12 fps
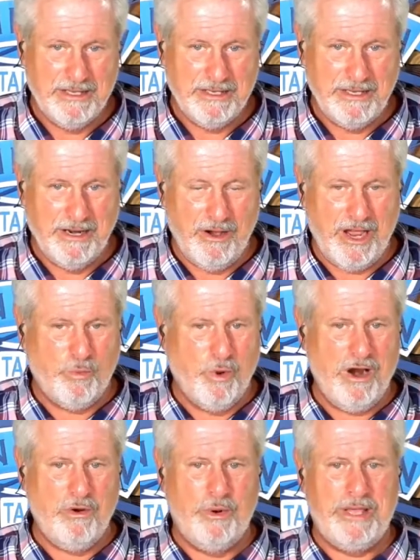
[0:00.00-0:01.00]
You know, and
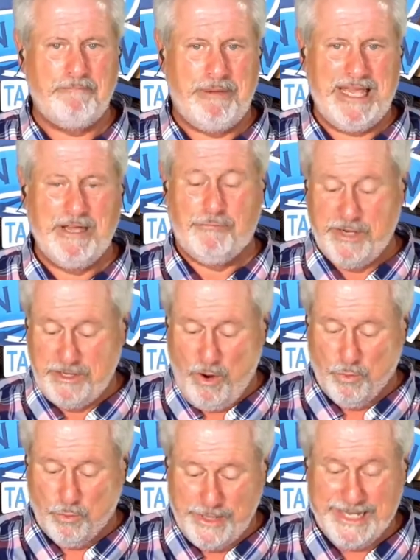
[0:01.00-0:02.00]
where would we be if we
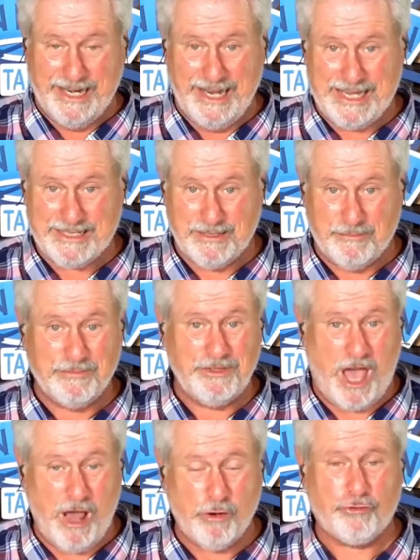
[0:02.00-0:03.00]
don't reelect him?
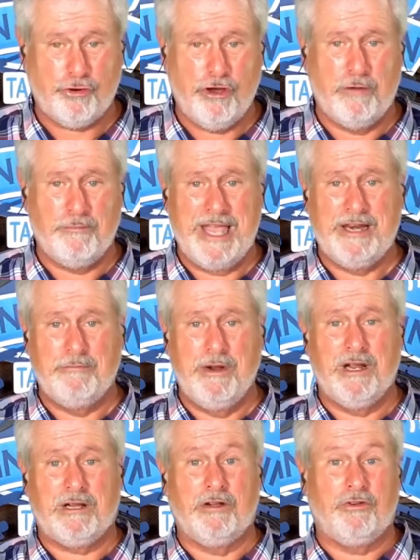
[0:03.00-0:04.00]
Donald Trump made
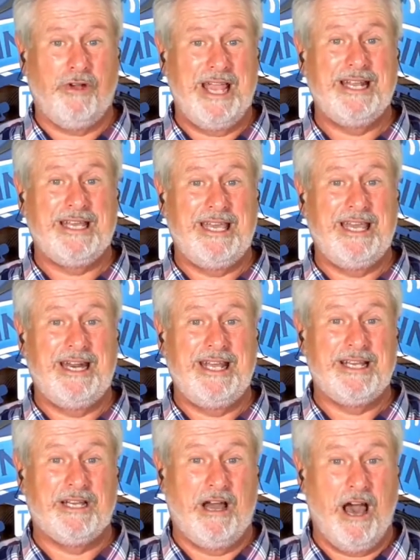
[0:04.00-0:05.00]
America great again
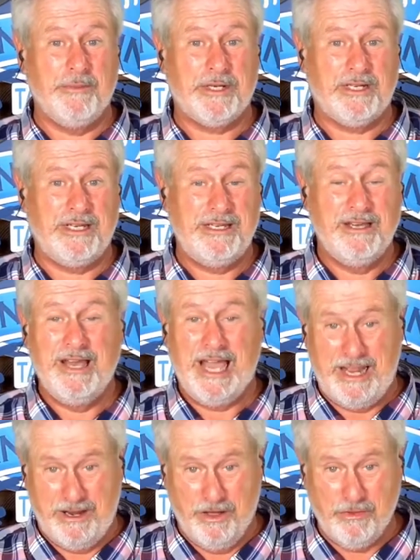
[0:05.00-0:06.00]
economically
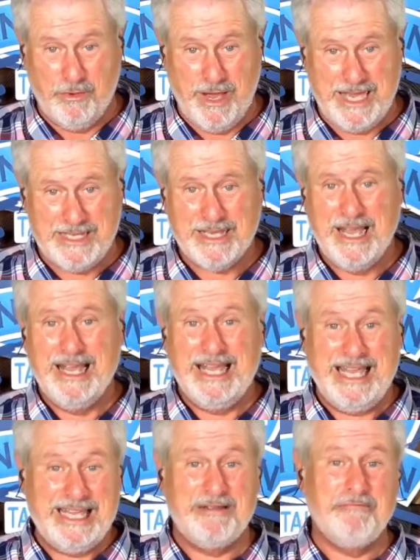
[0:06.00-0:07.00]
and other ways.
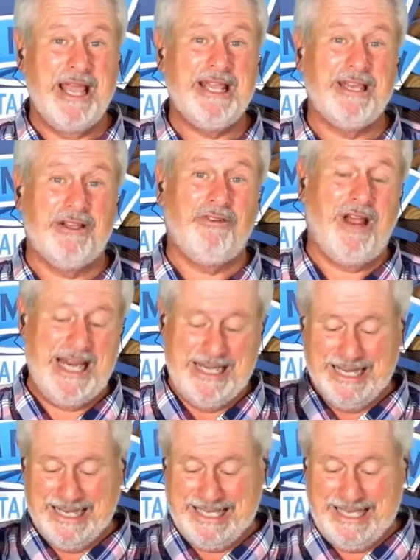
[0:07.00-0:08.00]
He can make it great
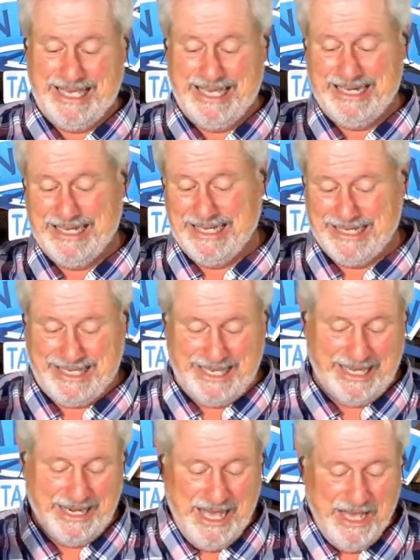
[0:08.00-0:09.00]
again.
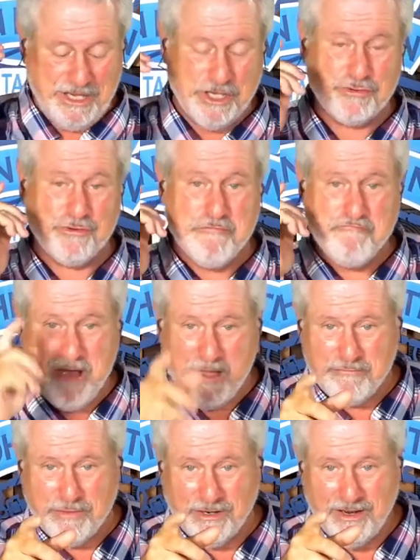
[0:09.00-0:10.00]
Because
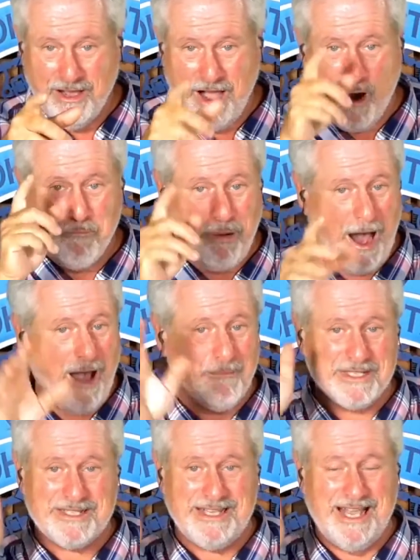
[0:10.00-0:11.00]
remember,
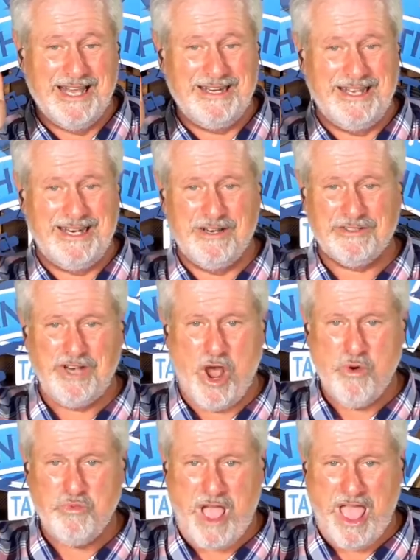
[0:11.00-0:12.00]
Obama said that there's
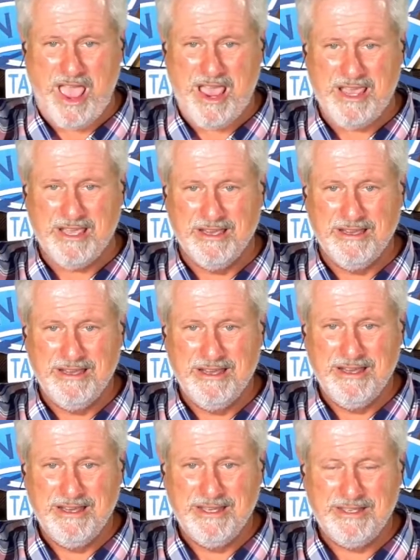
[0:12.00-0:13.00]
no way
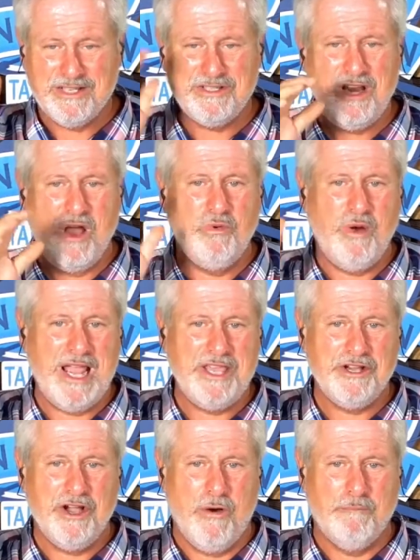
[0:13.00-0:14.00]

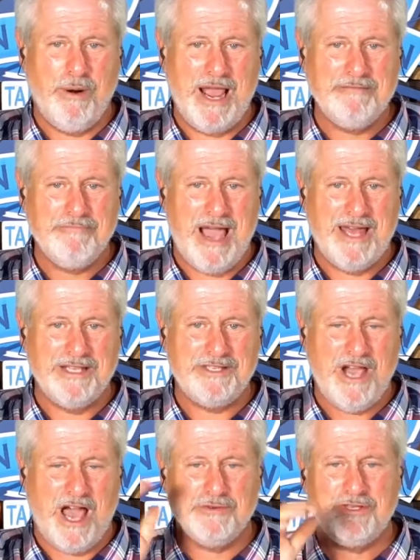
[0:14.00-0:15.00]
you're going to bring back the
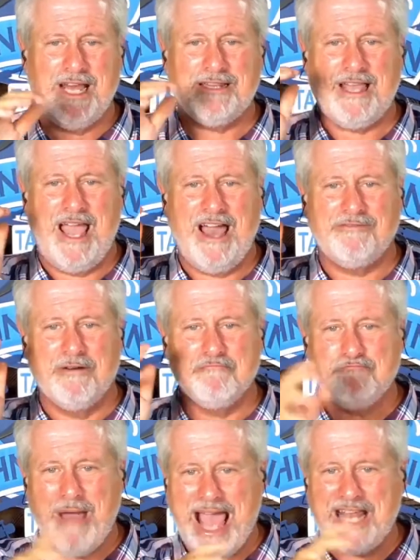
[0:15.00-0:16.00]
jobs. You'd have to have a
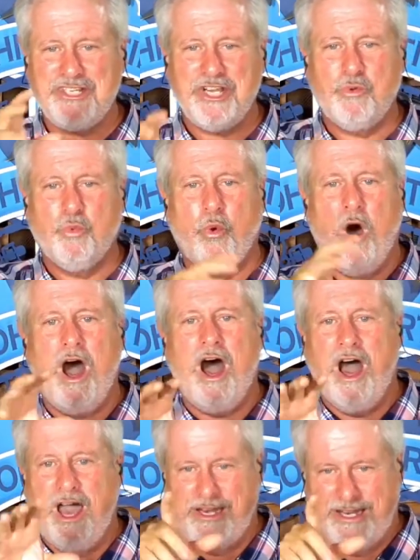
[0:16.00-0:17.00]
magic
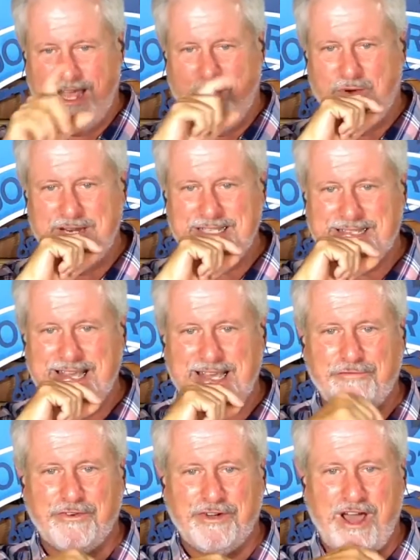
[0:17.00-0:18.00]
wand. Isn't that what he
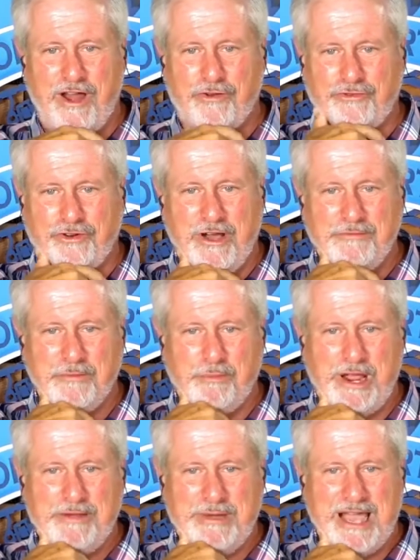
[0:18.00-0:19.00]
said for Donald Trump to
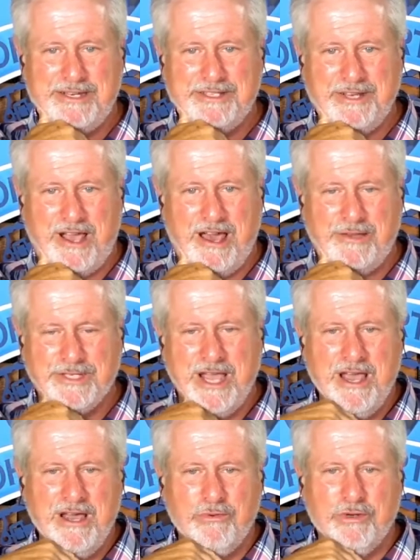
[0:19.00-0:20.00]
bring back the jobs?
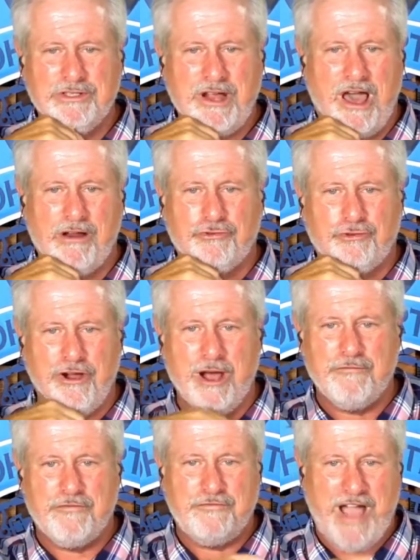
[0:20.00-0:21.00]
Well, Donald
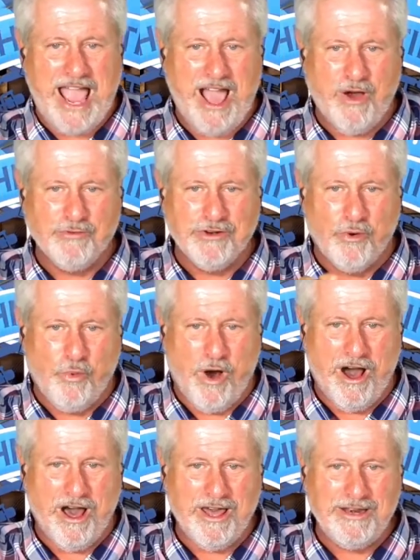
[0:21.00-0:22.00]
Trump found a
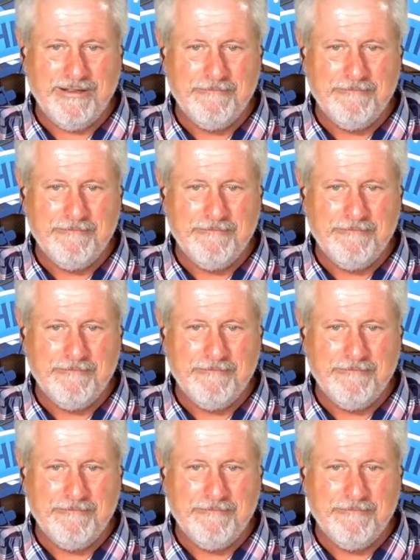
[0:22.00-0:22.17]
wand